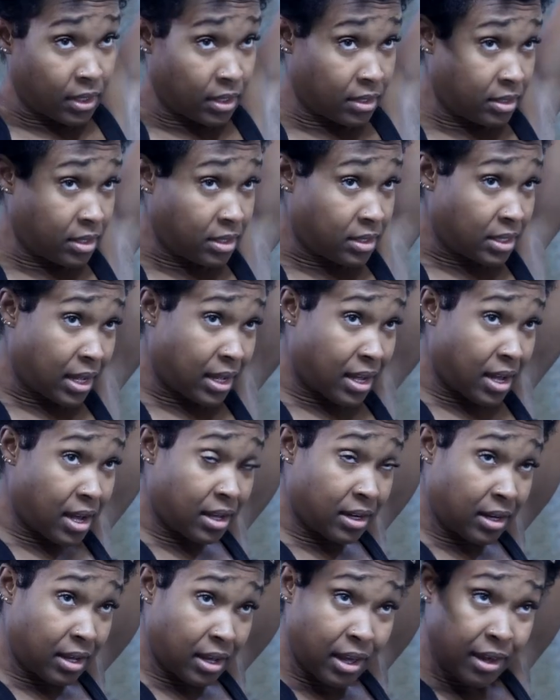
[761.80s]
And since I
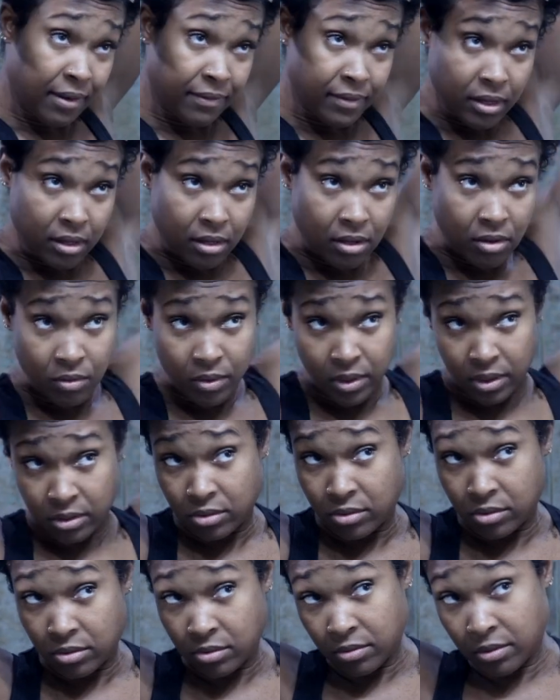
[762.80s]
kind of have it going
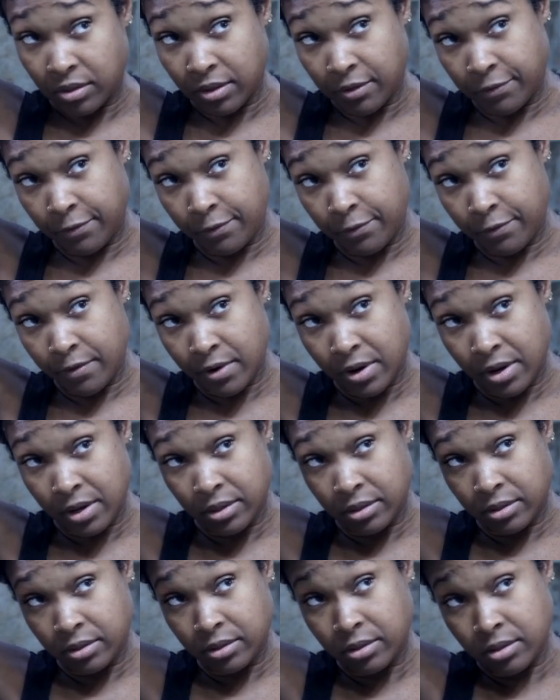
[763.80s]
to the
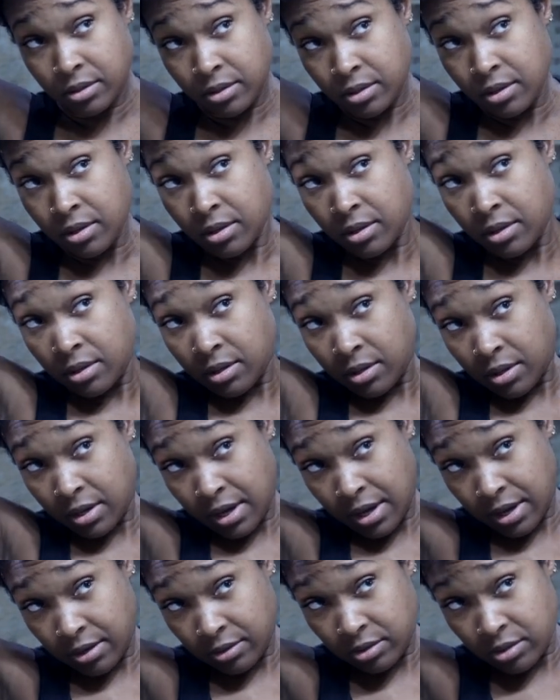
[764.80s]
front,
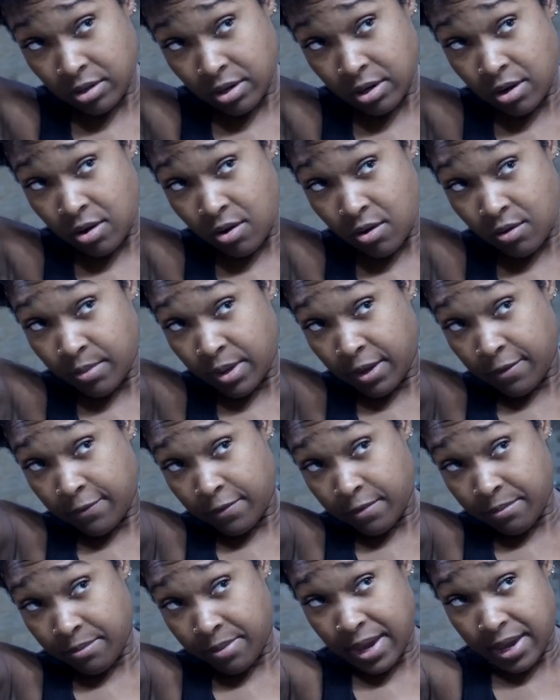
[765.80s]
I'll start combing
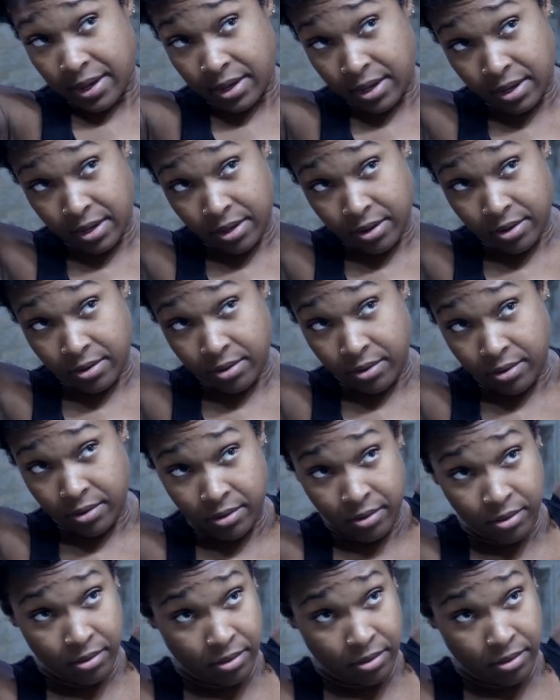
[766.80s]
from back here.